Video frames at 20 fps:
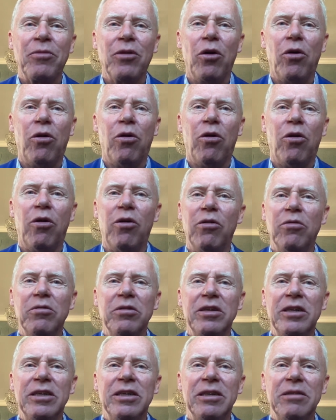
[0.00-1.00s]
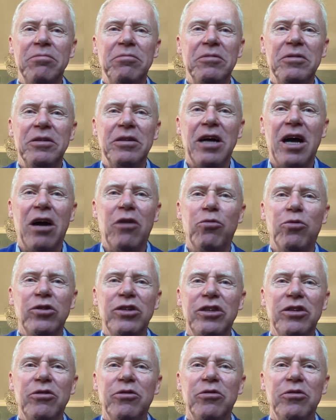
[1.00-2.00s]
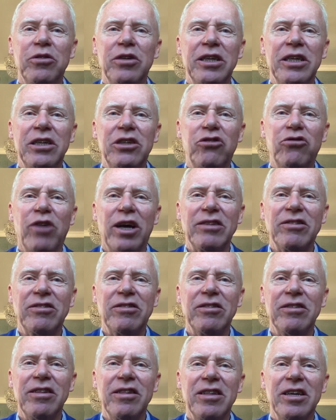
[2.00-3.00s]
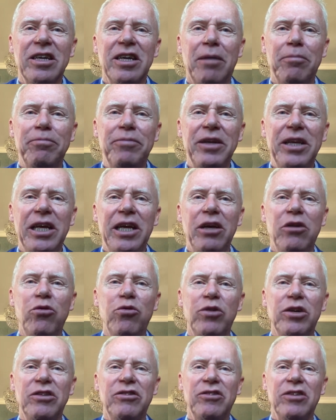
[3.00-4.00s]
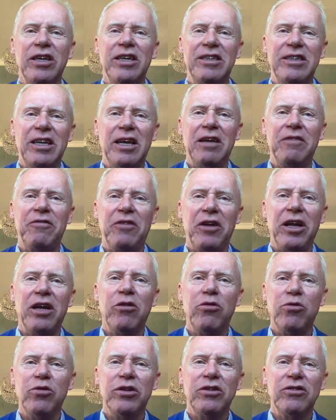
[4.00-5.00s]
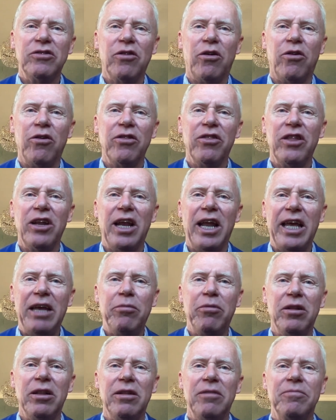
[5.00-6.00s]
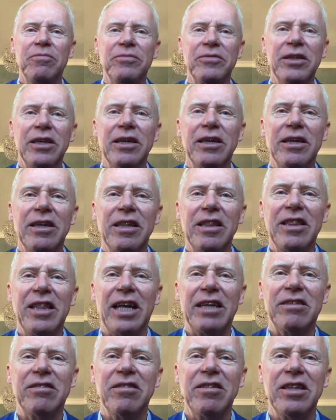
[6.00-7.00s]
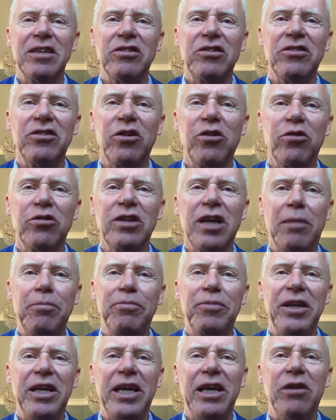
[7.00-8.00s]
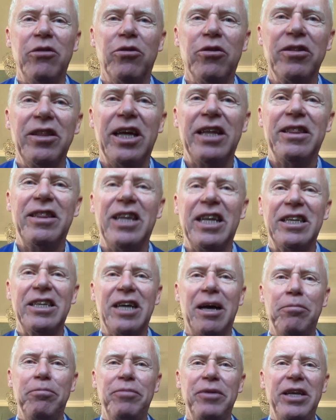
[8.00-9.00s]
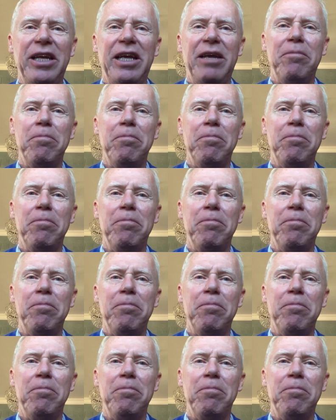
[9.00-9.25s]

How would you trust the company who is delivering, who is on the label, that this is a good company, or that that company